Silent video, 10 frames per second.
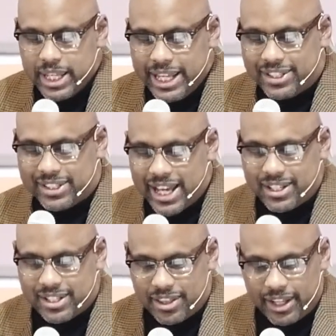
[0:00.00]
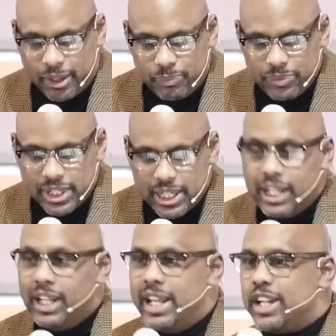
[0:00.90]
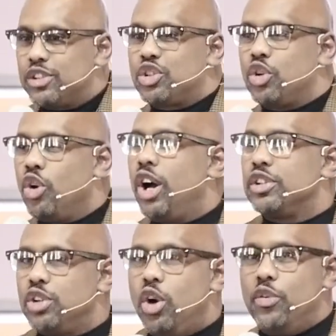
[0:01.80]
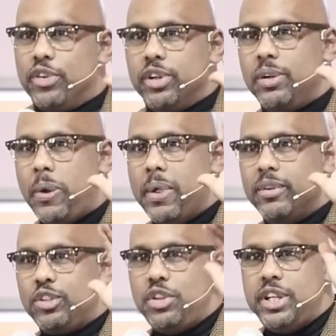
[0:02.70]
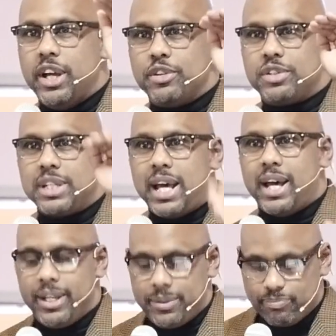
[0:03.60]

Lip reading: he said to them, let us cross over to the other side.